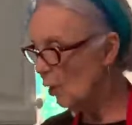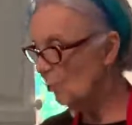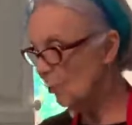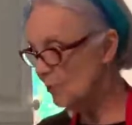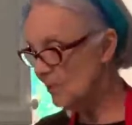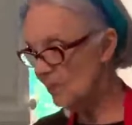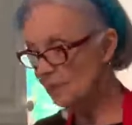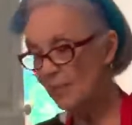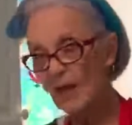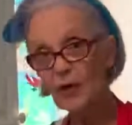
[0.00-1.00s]

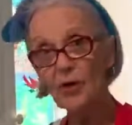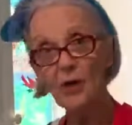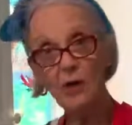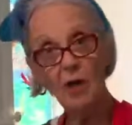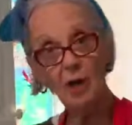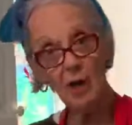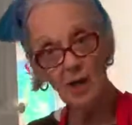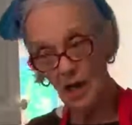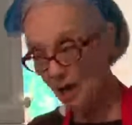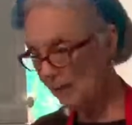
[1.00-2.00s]
Protein powder, a
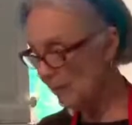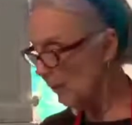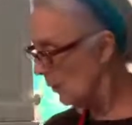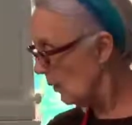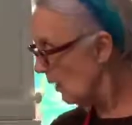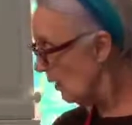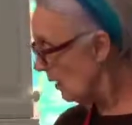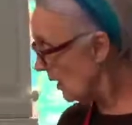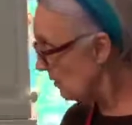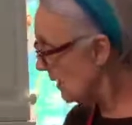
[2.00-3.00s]
cup.
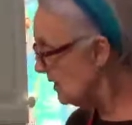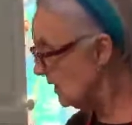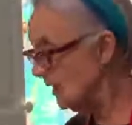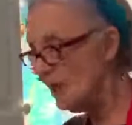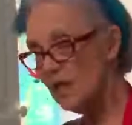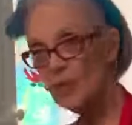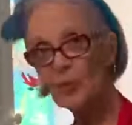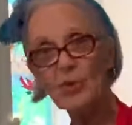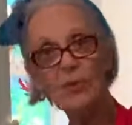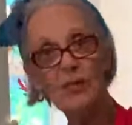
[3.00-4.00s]
And that's any kind of
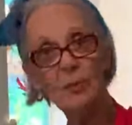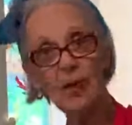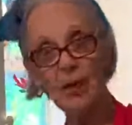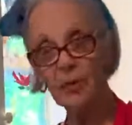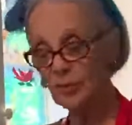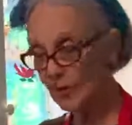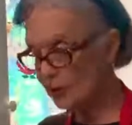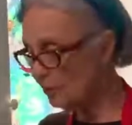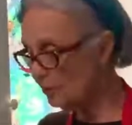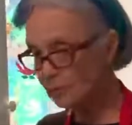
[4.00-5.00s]
protein powder
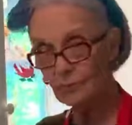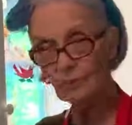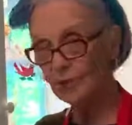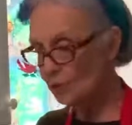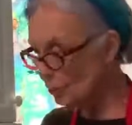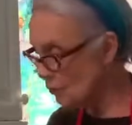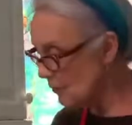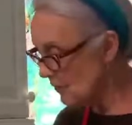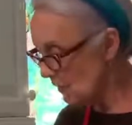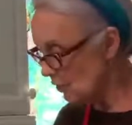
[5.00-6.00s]
that you
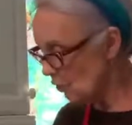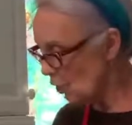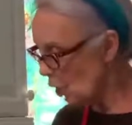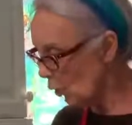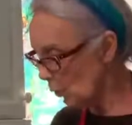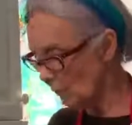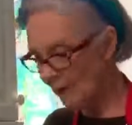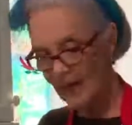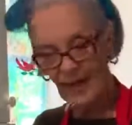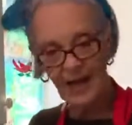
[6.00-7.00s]
use in your
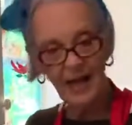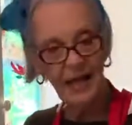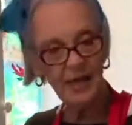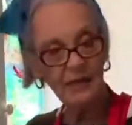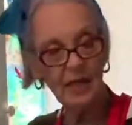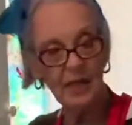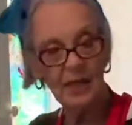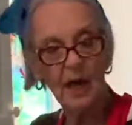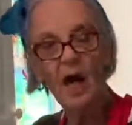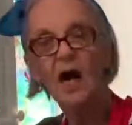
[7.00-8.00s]
home. And
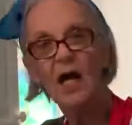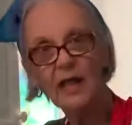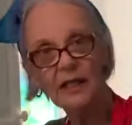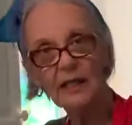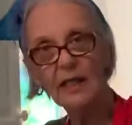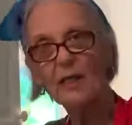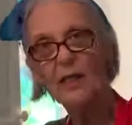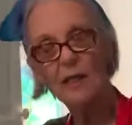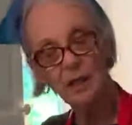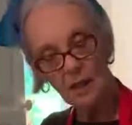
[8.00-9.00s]
then honey,
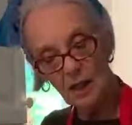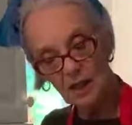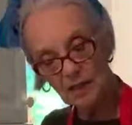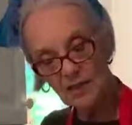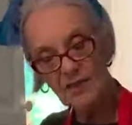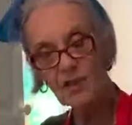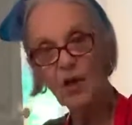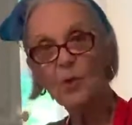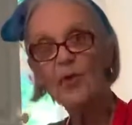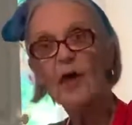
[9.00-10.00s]
and I'll
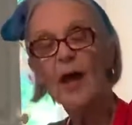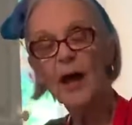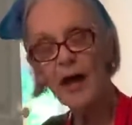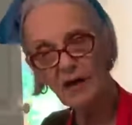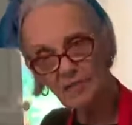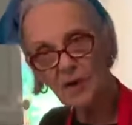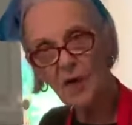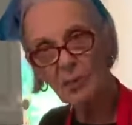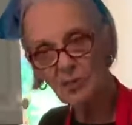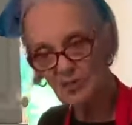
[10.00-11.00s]
start with half a
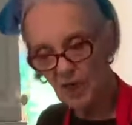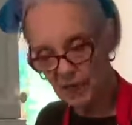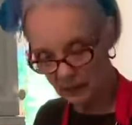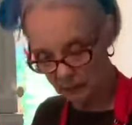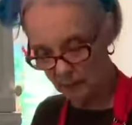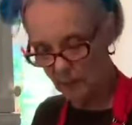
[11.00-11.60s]
cup of honey.